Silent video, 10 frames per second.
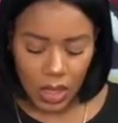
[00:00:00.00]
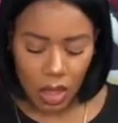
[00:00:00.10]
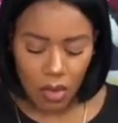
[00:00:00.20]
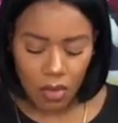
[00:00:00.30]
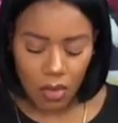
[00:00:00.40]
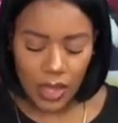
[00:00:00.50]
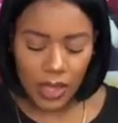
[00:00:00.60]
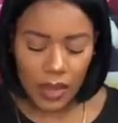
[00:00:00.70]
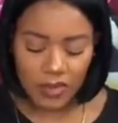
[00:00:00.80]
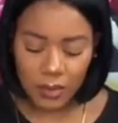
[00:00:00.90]
Oh, well
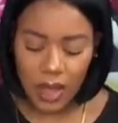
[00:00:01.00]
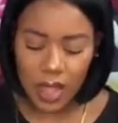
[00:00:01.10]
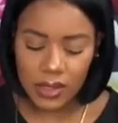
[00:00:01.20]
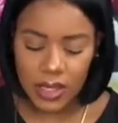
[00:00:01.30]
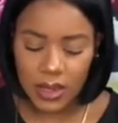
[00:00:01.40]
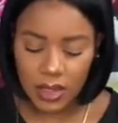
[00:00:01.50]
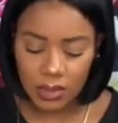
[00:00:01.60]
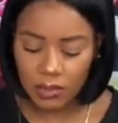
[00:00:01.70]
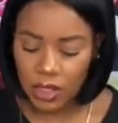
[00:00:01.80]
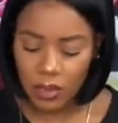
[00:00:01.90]
it comes boxed in a
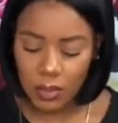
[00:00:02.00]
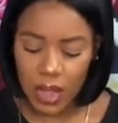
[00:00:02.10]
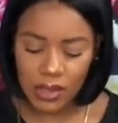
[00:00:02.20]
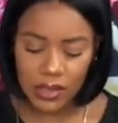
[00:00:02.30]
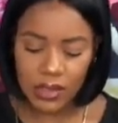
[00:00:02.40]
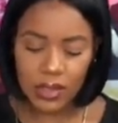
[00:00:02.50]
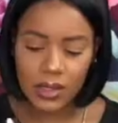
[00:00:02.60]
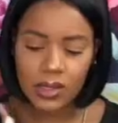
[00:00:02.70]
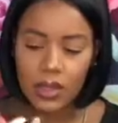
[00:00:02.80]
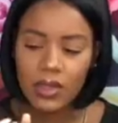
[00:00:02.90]
cute box.
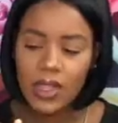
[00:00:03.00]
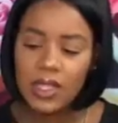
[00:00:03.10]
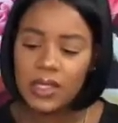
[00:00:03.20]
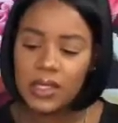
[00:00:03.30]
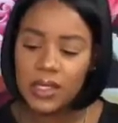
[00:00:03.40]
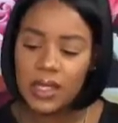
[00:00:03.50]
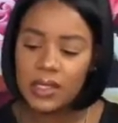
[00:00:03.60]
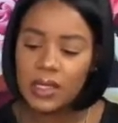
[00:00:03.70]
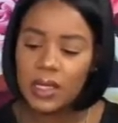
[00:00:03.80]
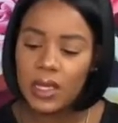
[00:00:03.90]
So this
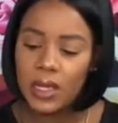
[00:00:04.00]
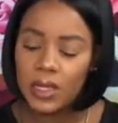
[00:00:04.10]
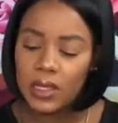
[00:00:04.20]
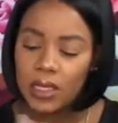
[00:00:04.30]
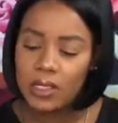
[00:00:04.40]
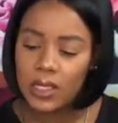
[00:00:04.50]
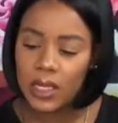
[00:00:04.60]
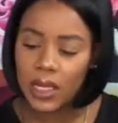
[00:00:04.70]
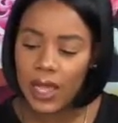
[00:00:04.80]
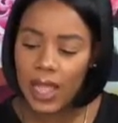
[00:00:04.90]
is the Glitz
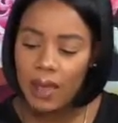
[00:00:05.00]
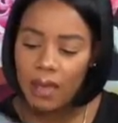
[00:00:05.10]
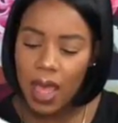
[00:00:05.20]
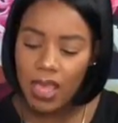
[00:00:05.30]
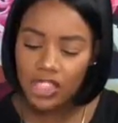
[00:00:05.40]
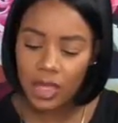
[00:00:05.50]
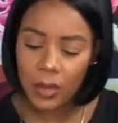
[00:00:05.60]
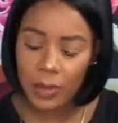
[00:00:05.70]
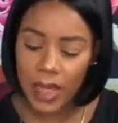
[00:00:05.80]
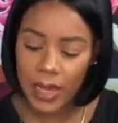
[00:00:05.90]
and Glam
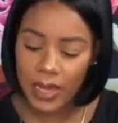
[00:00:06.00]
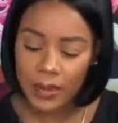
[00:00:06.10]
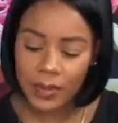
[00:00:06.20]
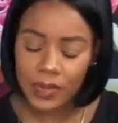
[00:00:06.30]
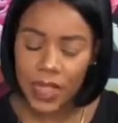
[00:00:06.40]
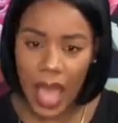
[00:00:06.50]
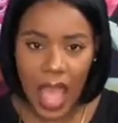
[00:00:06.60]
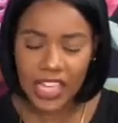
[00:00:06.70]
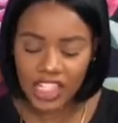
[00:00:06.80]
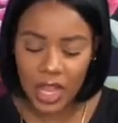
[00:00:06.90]
eyeshadow palette,
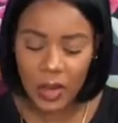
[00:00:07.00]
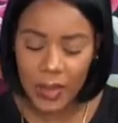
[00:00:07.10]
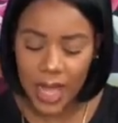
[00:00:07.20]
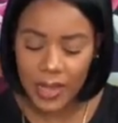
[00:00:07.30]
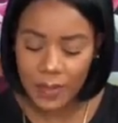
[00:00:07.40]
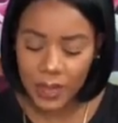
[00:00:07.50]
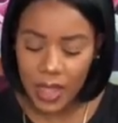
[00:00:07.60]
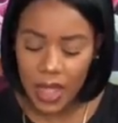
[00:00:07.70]
eyeshadow palette.